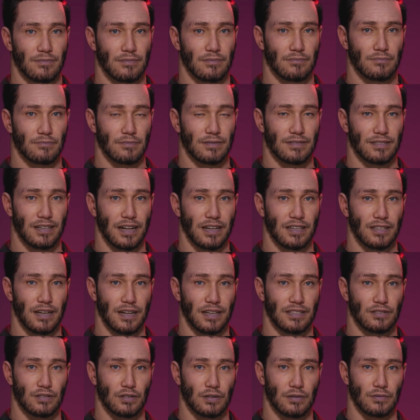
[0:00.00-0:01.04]
The
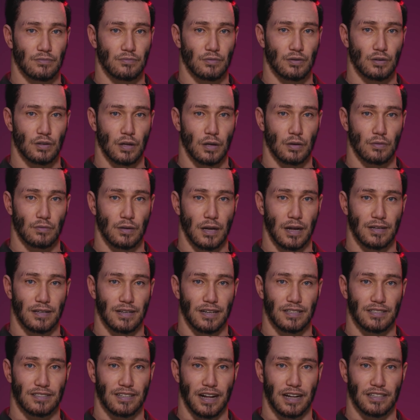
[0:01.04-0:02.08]
teenager, thrilled by
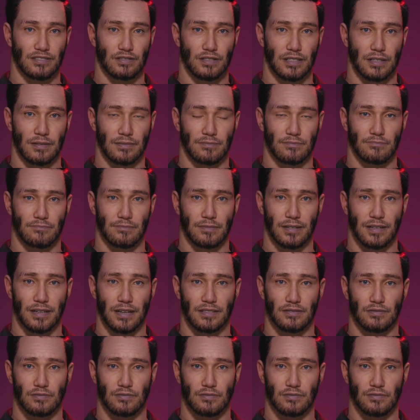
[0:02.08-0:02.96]
the attention, begins